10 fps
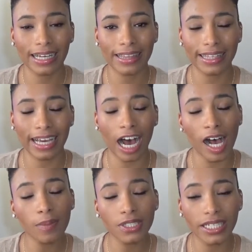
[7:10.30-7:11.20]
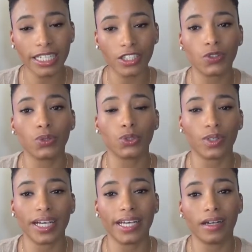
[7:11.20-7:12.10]
the option is to
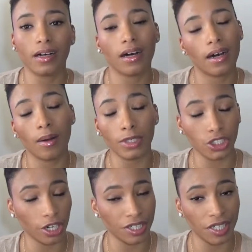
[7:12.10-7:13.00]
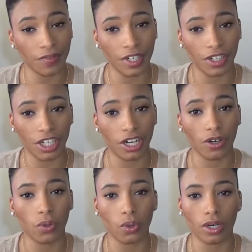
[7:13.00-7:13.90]
trade a majority of their young
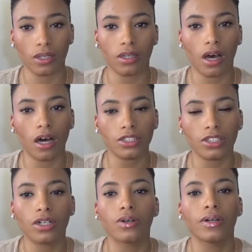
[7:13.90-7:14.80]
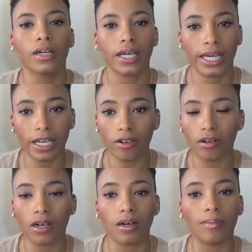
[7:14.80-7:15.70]
core. Lonzo,
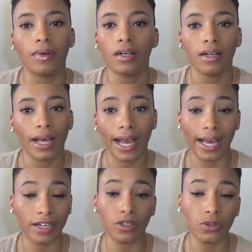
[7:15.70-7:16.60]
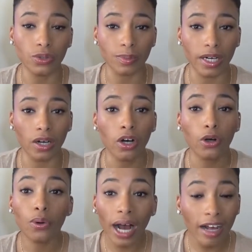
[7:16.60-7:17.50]
Ingram, and Kuzma,
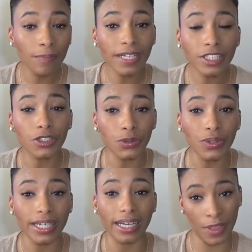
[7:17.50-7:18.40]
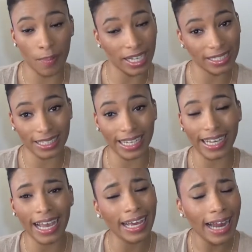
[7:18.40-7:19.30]
who have been doing the best that they
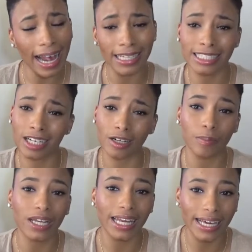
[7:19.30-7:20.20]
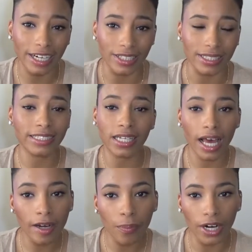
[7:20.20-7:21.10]
can as young players. It's a
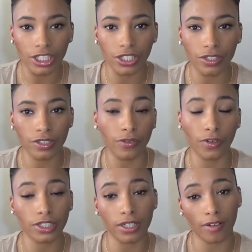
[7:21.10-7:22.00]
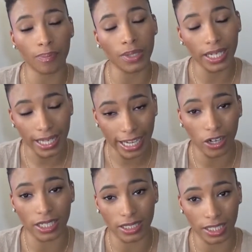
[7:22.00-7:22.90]
lot of pressure to, first off, play
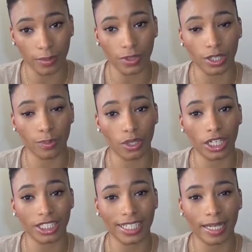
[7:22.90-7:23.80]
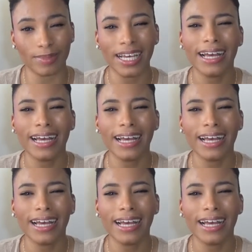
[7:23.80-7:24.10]
on a team with LeBron James,